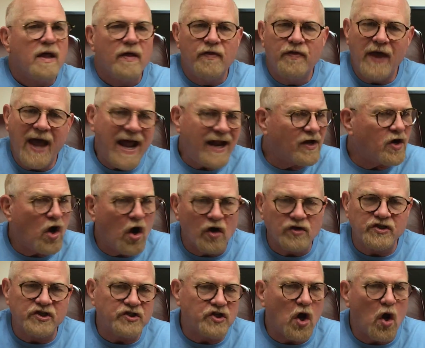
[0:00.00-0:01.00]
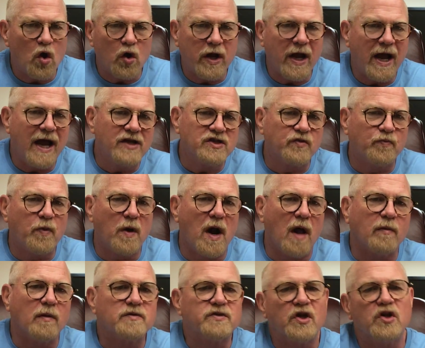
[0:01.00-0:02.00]
That causes all kinds of
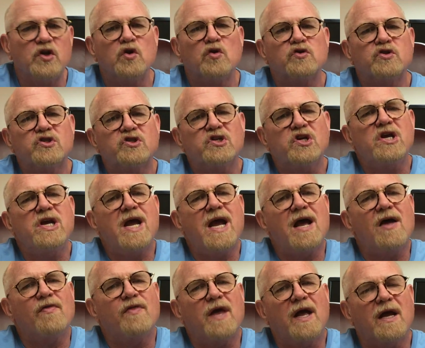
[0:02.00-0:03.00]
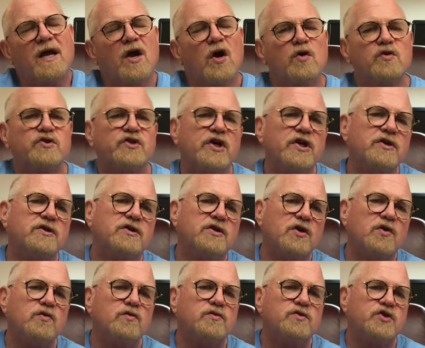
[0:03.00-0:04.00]
problems, and you'll see how that goes
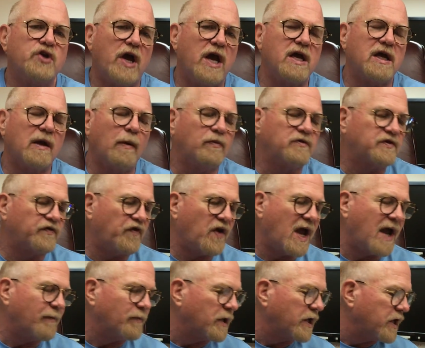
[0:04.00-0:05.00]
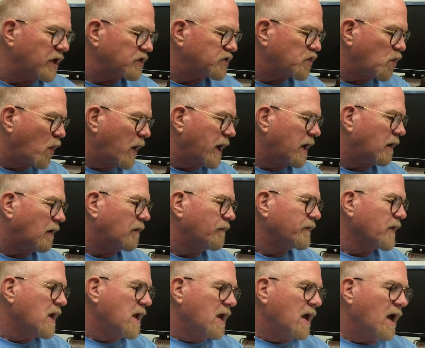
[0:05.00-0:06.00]
into Jacob's family as well.